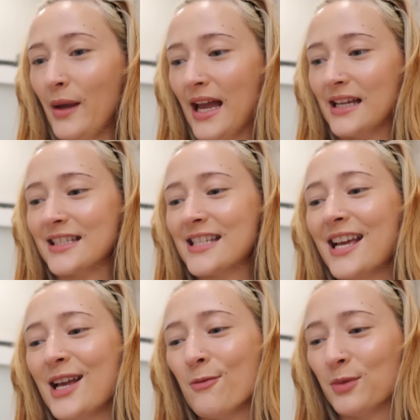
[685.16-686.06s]
band
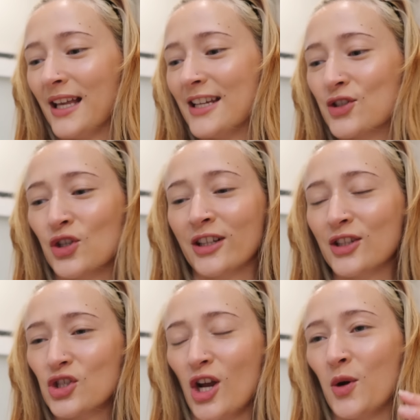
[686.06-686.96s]
played during
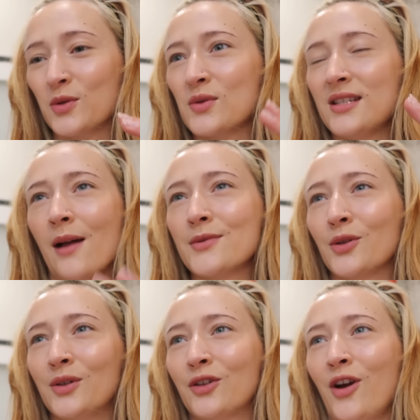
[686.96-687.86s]
the show, which was
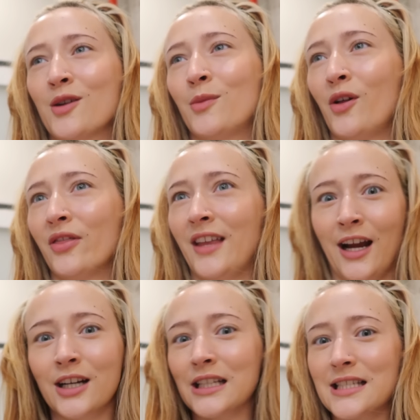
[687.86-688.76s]
absolutely incredible.
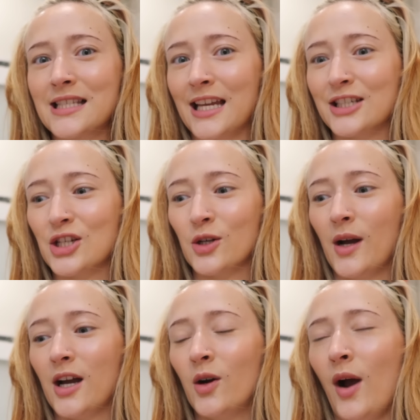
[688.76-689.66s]
They're an insane
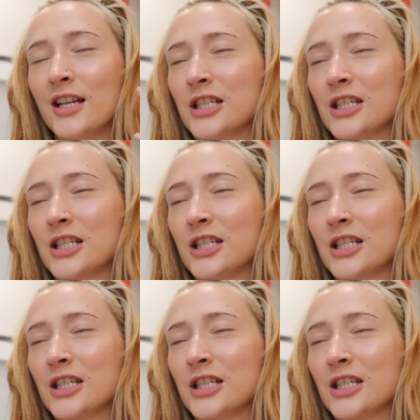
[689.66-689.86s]
duo. I